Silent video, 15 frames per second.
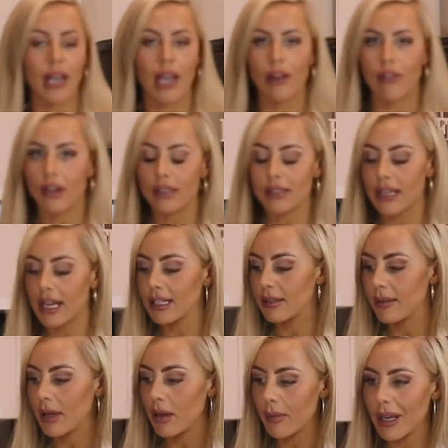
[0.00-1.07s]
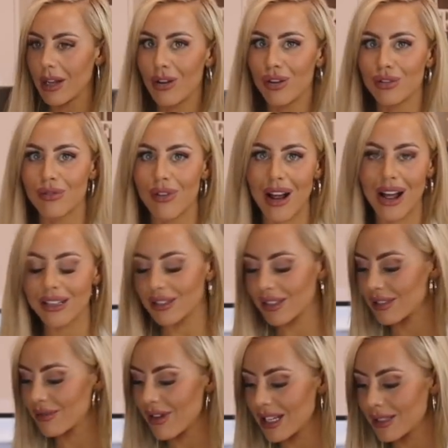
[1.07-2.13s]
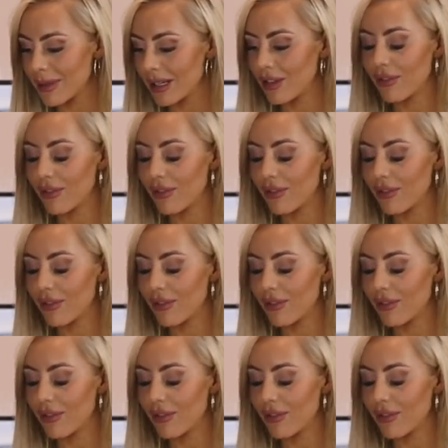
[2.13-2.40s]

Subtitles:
Everyone's like to me, oh my God, rice, doesn't rice make